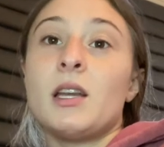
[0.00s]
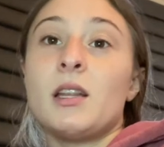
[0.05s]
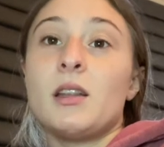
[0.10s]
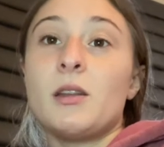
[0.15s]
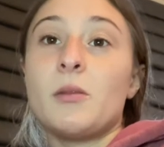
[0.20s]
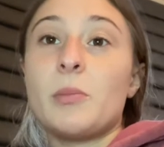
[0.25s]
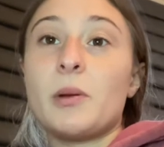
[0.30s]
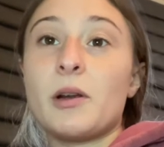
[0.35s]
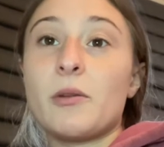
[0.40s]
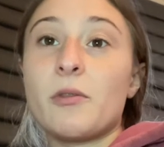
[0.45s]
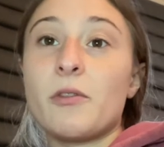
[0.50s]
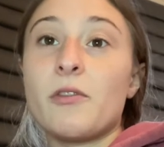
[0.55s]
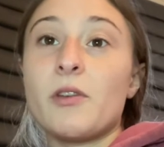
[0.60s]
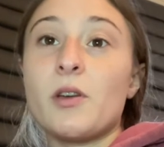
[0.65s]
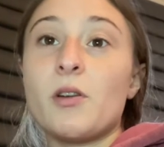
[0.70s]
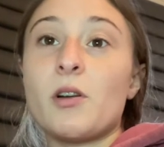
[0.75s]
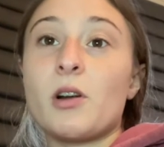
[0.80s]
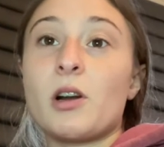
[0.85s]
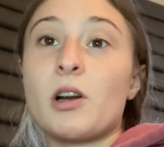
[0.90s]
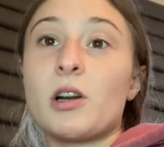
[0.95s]
The peer
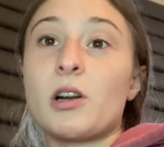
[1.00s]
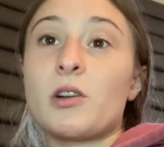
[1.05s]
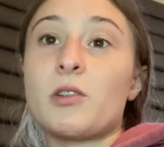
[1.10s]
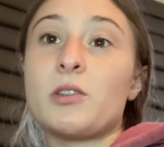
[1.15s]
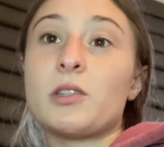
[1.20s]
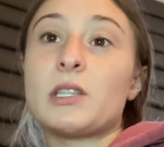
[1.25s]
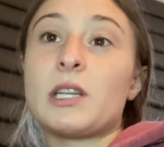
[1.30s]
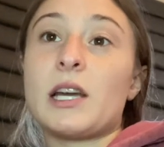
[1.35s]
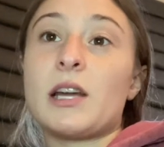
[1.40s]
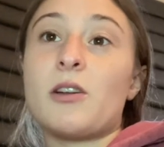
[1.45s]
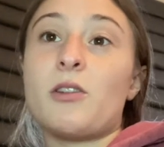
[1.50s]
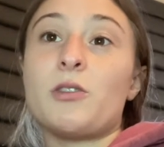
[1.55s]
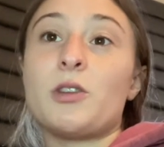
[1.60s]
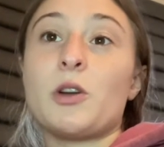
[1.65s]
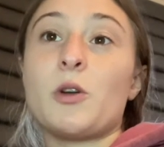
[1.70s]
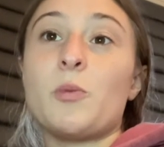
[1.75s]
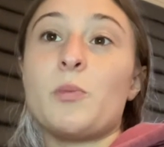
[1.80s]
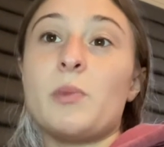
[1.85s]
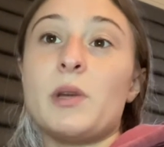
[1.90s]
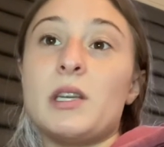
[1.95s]
reviewed article titled
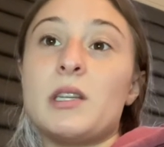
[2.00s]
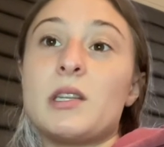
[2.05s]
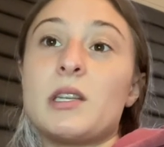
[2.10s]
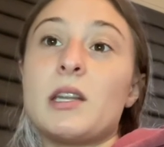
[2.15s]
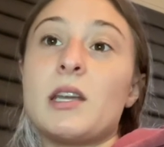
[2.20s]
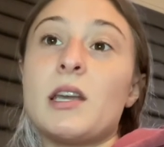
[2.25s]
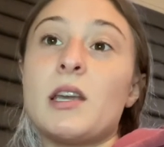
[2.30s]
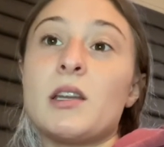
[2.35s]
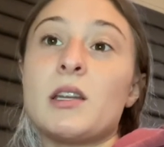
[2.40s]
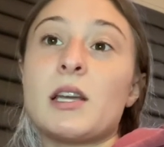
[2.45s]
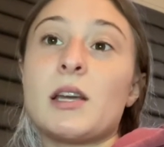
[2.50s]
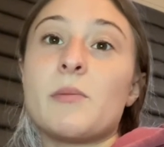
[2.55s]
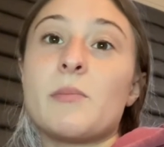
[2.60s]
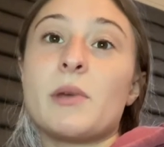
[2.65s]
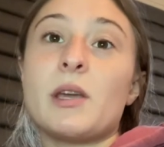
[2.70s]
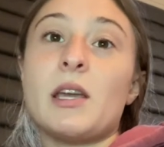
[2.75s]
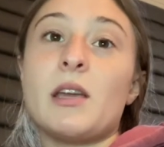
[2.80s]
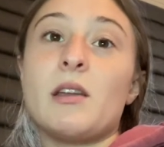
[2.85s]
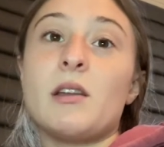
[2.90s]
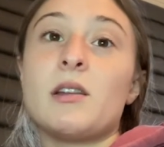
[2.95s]
Obesity and
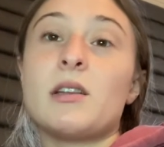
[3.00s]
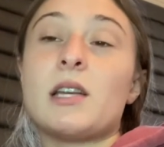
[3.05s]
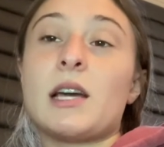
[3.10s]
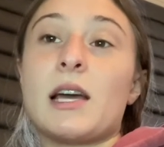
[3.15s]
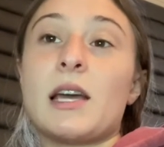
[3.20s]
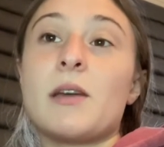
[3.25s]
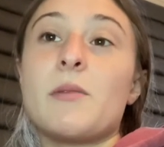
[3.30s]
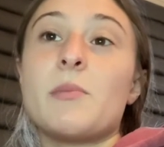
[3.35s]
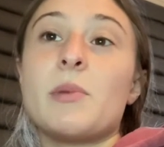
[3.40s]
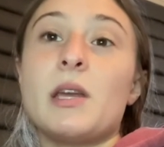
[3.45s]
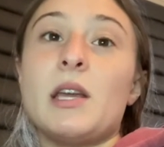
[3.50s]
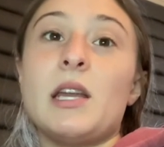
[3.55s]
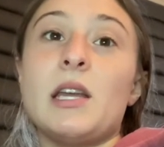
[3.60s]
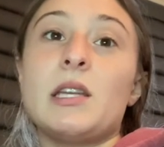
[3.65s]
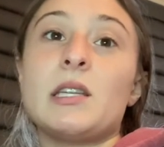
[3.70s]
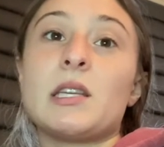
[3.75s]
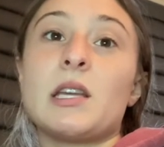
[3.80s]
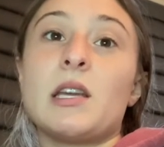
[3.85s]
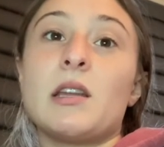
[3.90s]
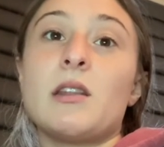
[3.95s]

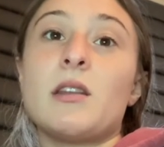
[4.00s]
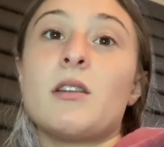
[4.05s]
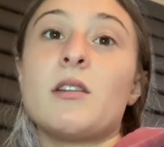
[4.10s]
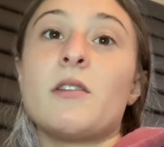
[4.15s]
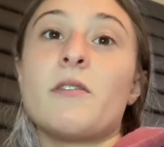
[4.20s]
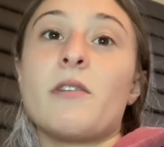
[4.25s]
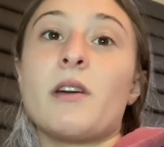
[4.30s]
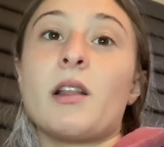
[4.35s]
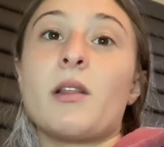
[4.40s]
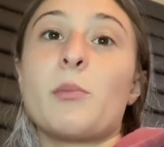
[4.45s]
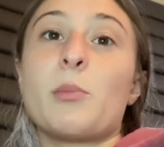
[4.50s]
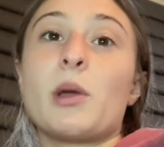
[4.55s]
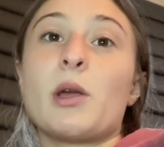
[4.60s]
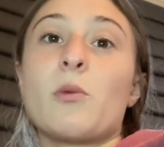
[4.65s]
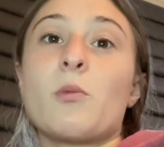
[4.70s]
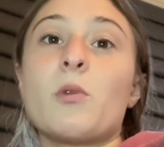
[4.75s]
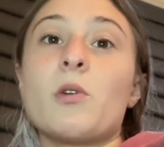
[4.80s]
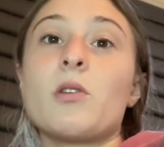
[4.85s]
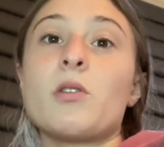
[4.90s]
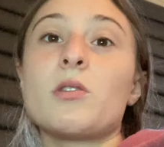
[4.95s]
Diabetes in the
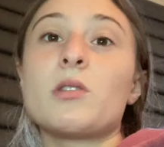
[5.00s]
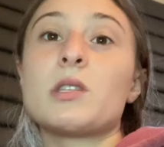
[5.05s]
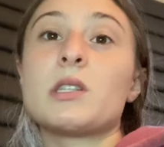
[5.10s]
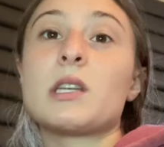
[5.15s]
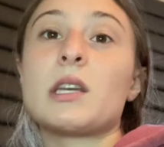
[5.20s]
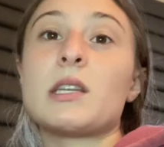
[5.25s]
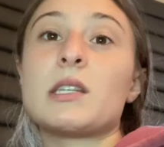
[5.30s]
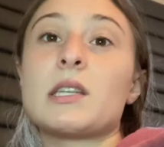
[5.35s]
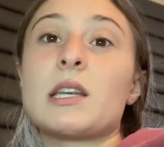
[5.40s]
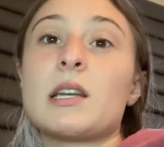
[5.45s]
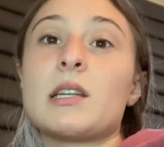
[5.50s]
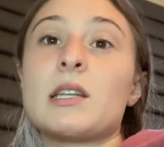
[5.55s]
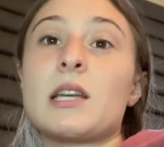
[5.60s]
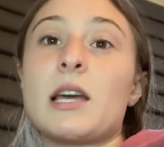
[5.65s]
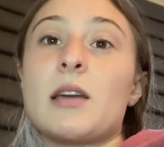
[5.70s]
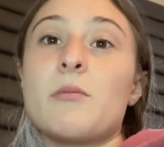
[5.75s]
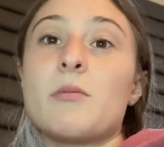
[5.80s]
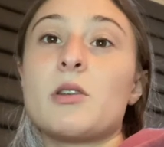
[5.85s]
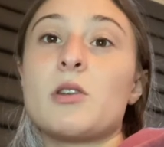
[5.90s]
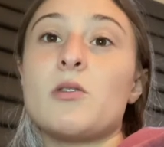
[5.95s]
Developing World says that
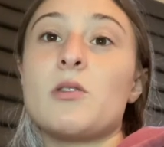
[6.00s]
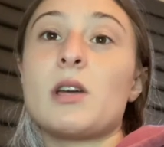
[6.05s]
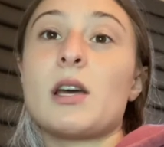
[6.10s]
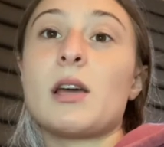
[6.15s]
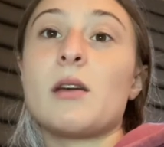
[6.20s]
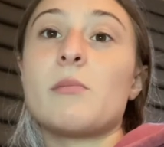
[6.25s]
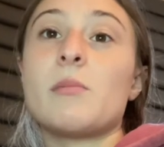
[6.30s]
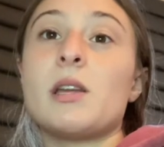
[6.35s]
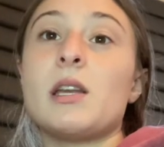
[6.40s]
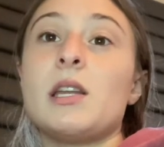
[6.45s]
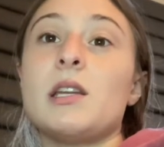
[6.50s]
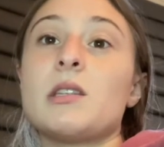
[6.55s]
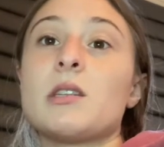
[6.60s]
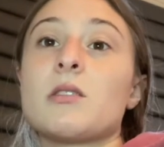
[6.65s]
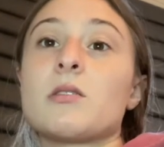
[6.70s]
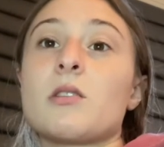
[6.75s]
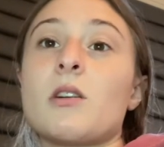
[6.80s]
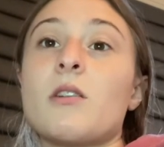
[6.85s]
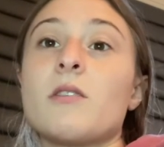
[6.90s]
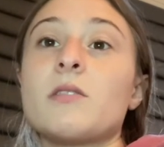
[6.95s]
type 2 diabetes
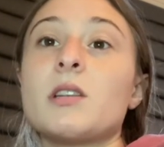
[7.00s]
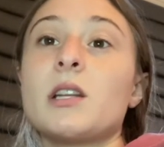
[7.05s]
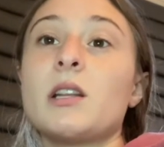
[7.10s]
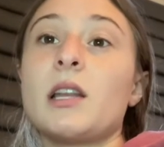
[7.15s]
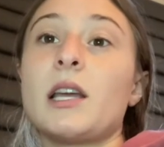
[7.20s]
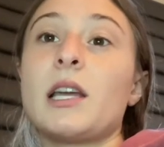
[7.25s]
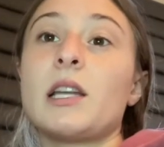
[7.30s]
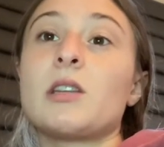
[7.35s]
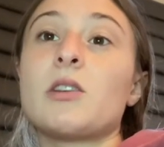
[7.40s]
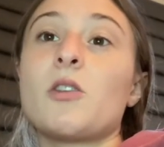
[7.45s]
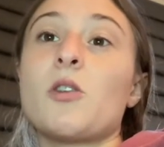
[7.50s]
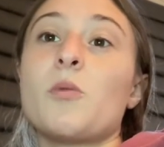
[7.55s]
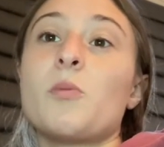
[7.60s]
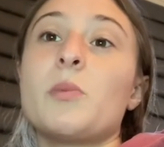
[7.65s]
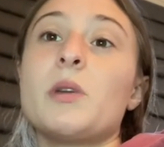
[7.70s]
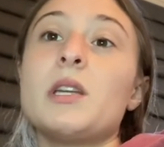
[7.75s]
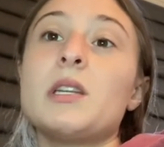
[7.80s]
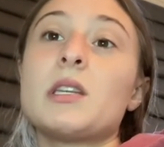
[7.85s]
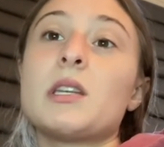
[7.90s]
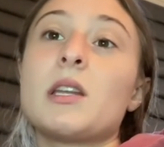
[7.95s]
is often linked to
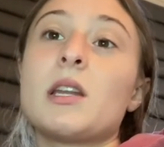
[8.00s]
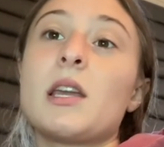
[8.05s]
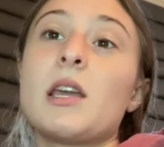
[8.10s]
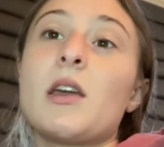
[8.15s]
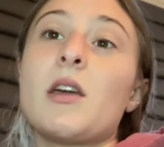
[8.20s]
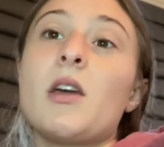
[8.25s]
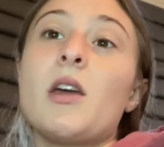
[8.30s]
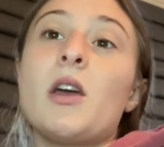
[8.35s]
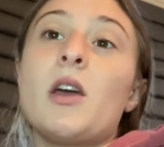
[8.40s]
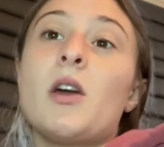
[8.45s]
obesity,